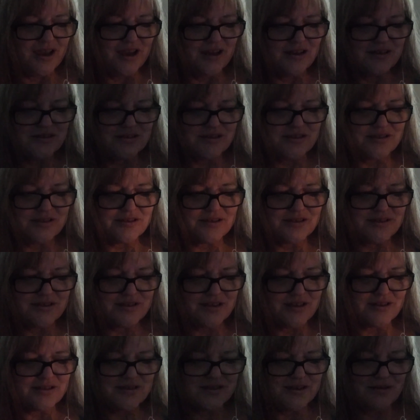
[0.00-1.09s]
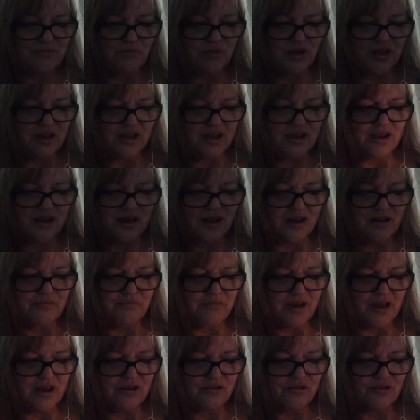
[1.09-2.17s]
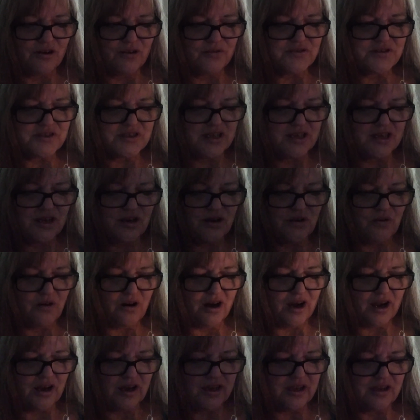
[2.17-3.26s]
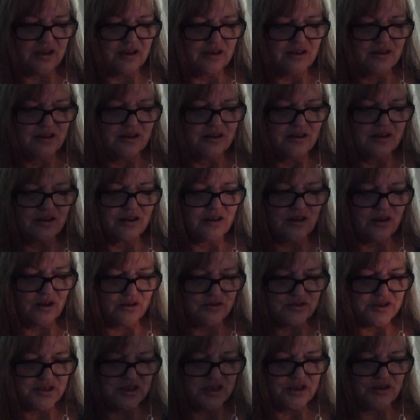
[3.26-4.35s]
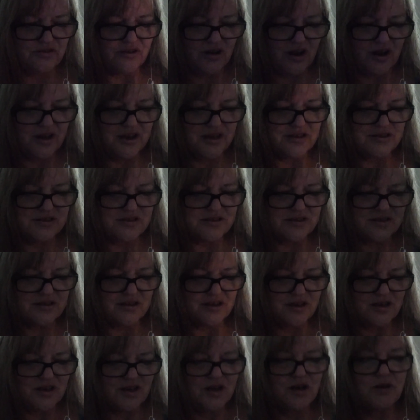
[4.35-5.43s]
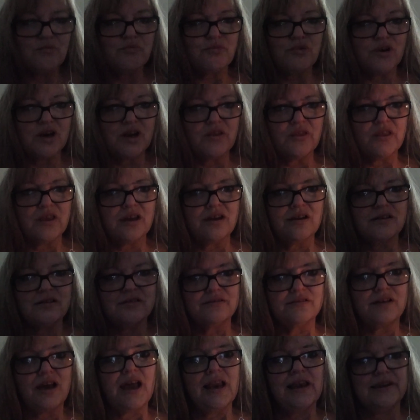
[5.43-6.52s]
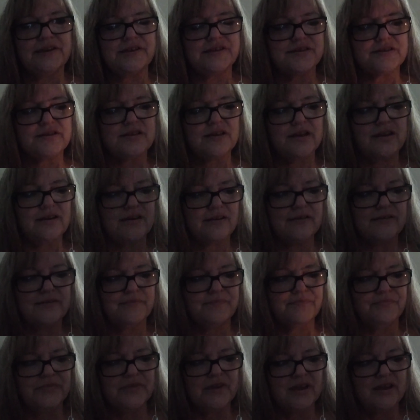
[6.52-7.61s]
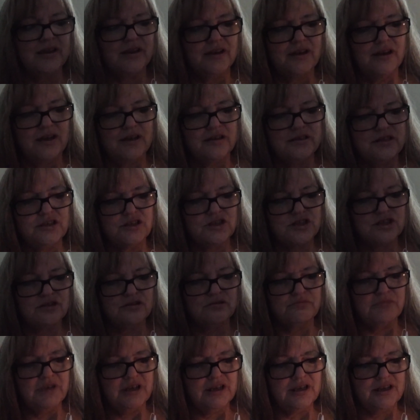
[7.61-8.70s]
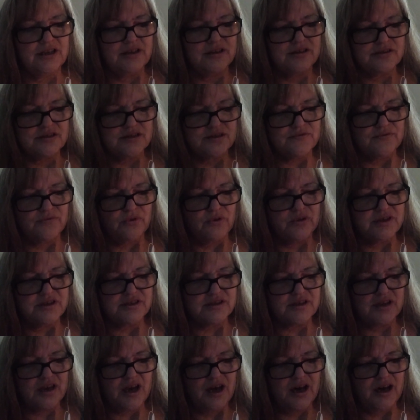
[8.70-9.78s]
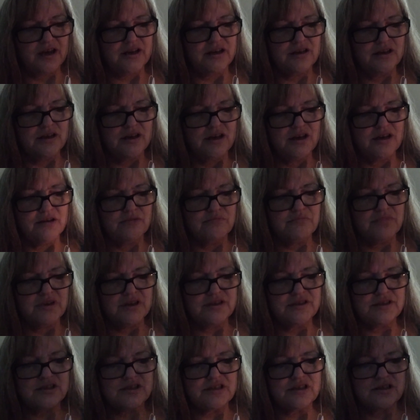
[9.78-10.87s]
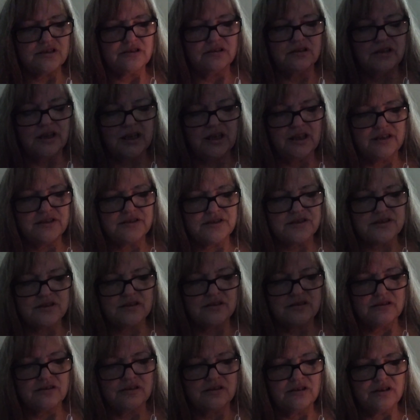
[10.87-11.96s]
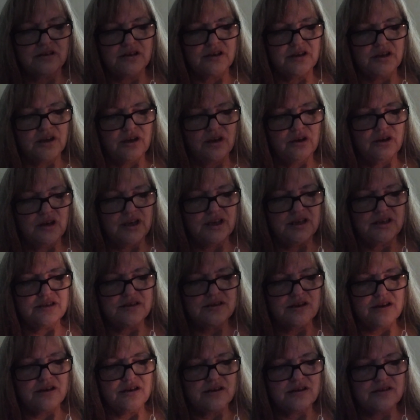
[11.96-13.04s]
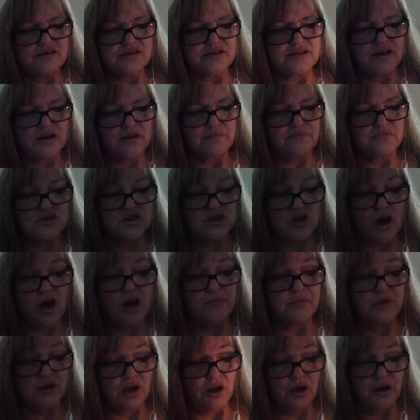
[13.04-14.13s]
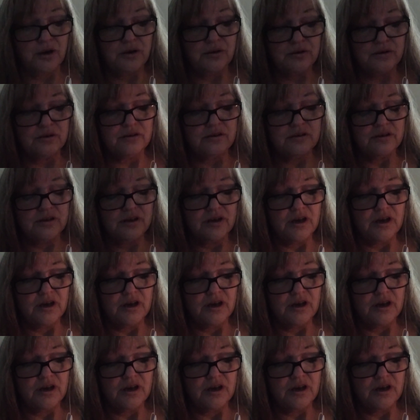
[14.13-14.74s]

It's simply a matter of sitting quietly, closing your eyes, breathing and listening. Additional meanings for this card: be still and listen. You need some time alone.